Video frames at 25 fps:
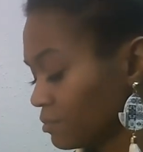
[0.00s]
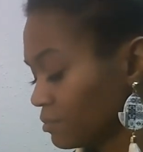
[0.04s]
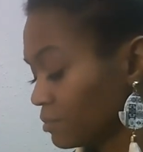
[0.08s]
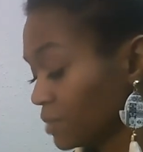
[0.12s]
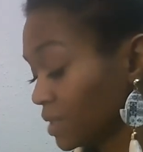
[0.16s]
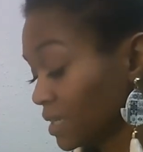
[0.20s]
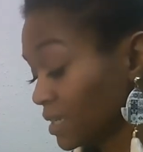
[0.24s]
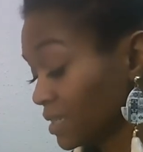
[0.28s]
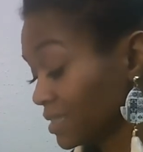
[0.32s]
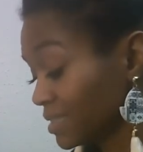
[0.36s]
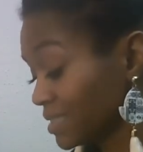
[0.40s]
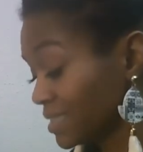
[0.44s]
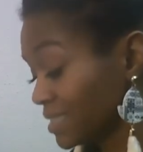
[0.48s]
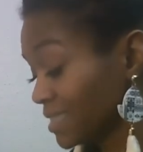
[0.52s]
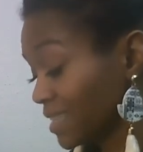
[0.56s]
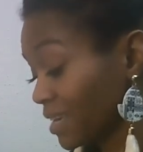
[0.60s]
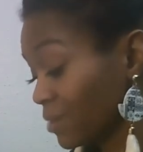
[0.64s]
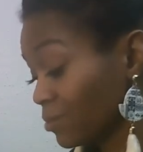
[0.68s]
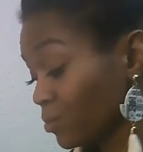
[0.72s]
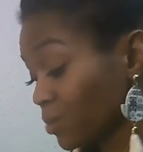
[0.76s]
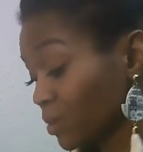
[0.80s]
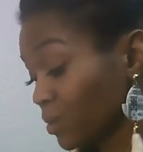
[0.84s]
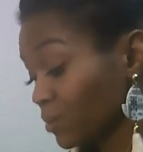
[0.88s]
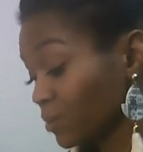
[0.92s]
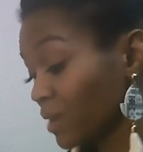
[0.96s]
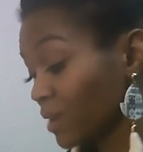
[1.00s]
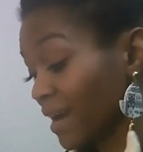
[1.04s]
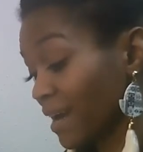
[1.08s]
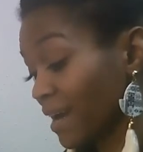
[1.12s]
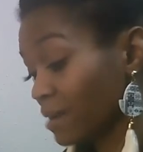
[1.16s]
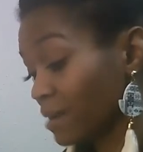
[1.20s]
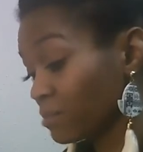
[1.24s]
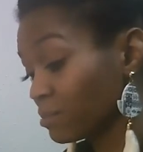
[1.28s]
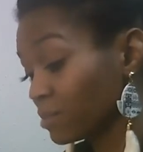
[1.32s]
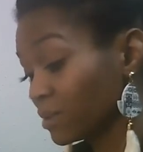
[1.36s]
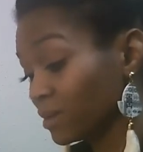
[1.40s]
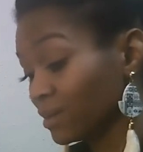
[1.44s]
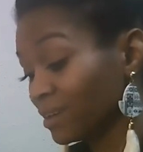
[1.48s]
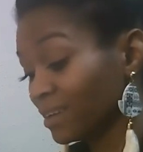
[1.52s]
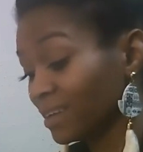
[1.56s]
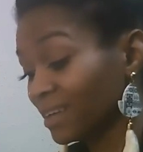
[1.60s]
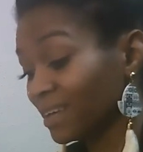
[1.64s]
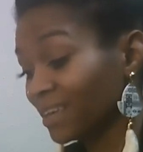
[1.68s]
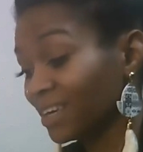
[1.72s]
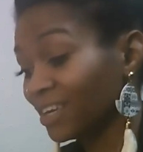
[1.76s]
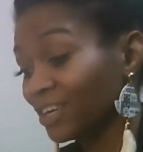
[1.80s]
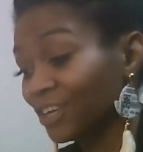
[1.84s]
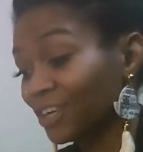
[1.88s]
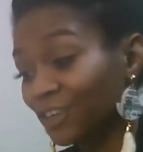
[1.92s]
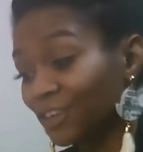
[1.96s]
because they will
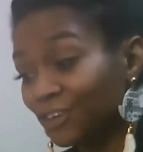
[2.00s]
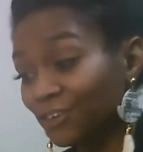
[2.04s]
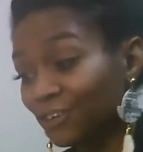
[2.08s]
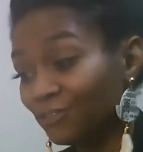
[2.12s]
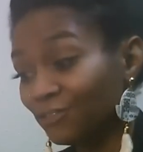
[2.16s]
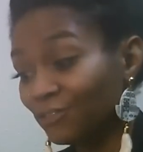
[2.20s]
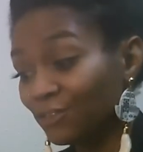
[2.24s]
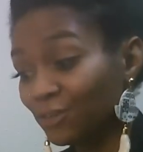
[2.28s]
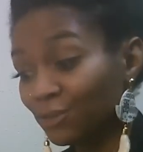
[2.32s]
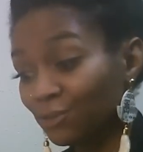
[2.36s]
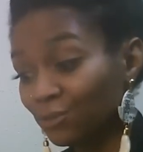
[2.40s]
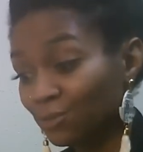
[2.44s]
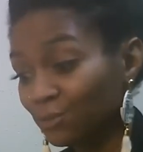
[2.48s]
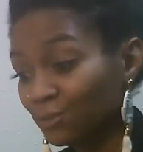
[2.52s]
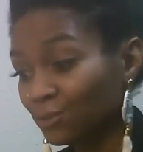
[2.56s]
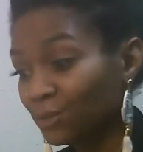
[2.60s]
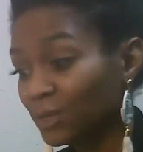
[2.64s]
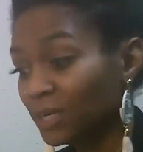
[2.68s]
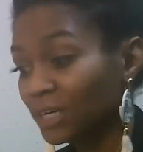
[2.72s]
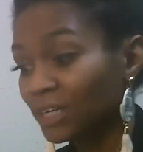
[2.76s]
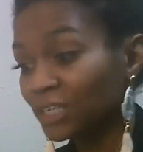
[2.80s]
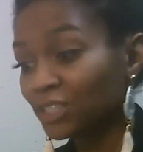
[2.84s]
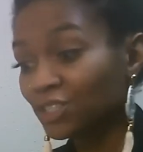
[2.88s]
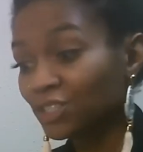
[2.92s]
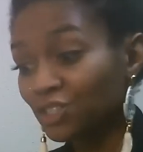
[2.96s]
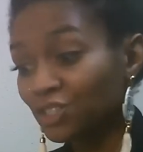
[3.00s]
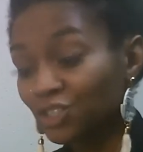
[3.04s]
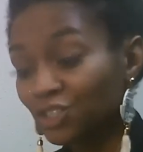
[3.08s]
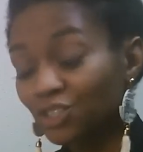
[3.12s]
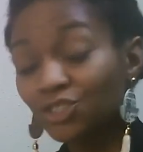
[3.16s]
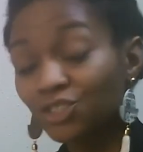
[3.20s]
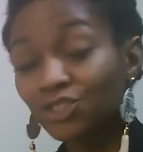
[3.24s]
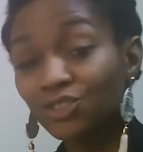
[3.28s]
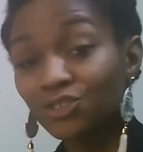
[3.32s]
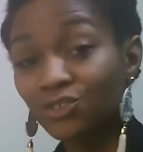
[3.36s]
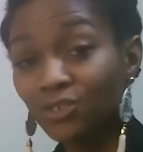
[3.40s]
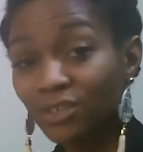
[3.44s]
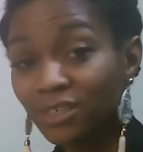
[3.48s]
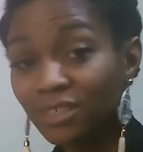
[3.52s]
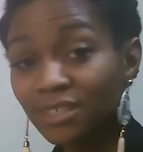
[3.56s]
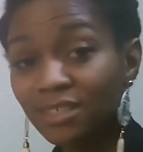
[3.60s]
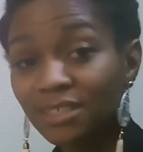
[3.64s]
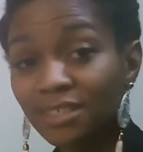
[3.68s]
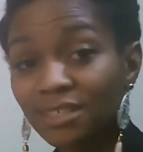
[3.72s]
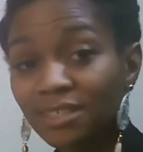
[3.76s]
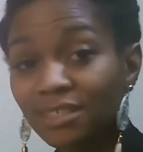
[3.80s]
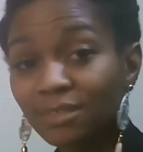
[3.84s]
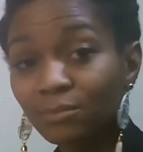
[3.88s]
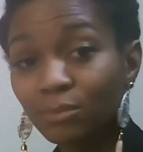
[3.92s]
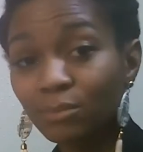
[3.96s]
happen if you just
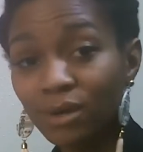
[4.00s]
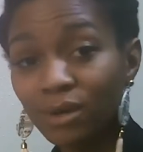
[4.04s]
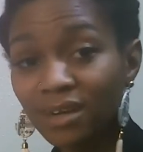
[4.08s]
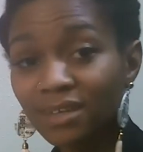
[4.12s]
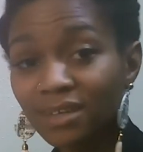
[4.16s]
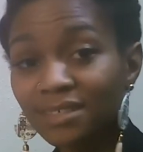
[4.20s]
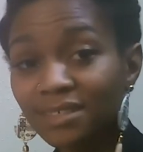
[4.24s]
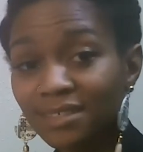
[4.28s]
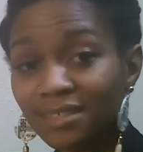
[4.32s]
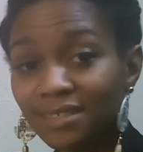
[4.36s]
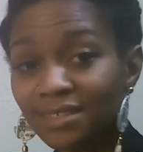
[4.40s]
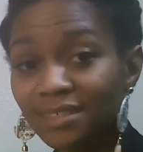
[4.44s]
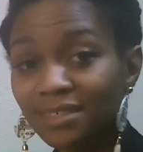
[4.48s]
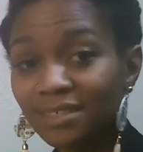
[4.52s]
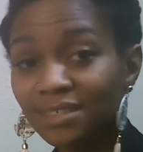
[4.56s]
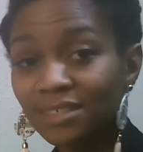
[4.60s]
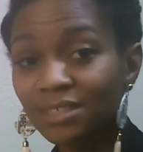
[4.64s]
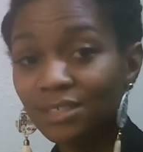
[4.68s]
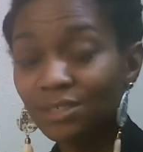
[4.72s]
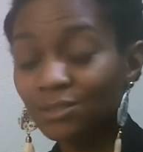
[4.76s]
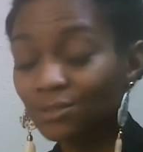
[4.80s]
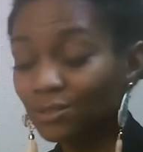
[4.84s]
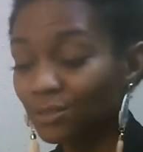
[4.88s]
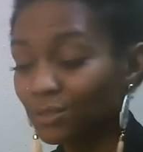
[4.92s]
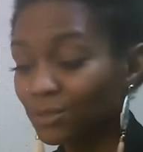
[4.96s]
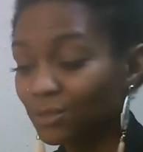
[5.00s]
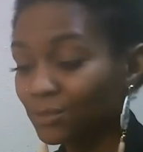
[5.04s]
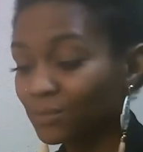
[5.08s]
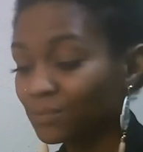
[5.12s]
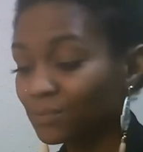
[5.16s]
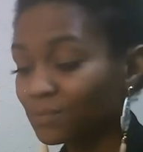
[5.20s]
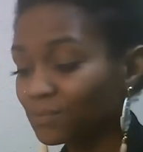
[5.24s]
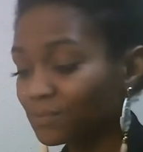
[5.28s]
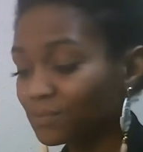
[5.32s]
trust the process, you know.